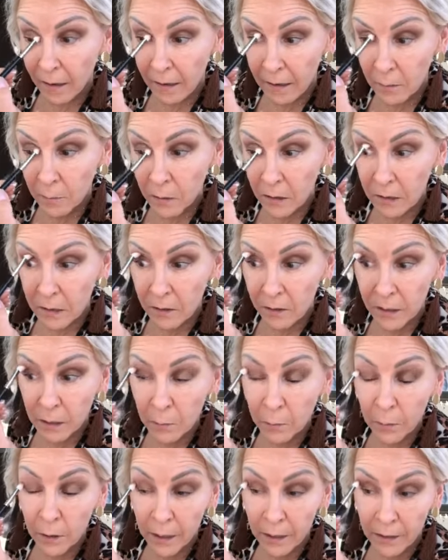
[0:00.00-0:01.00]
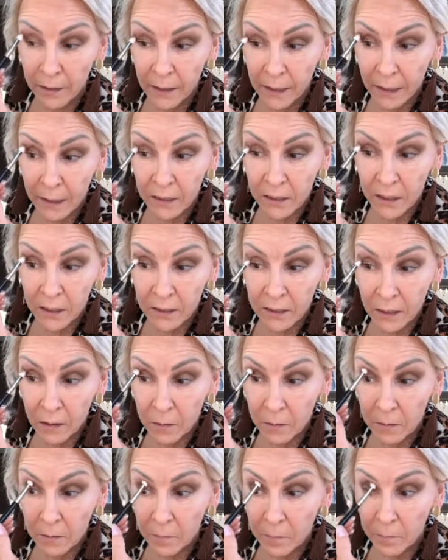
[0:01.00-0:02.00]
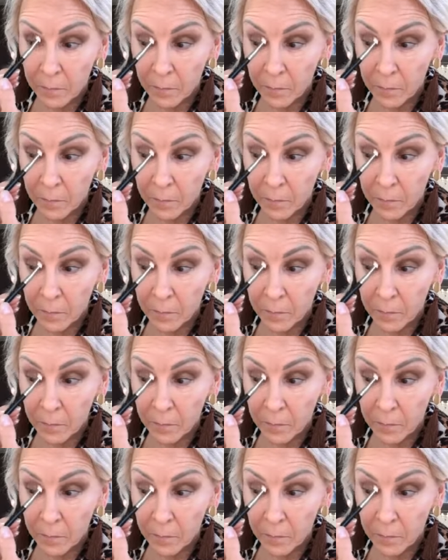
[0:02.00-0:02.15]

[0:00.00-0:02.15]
And I'm just gonna blend the edges out.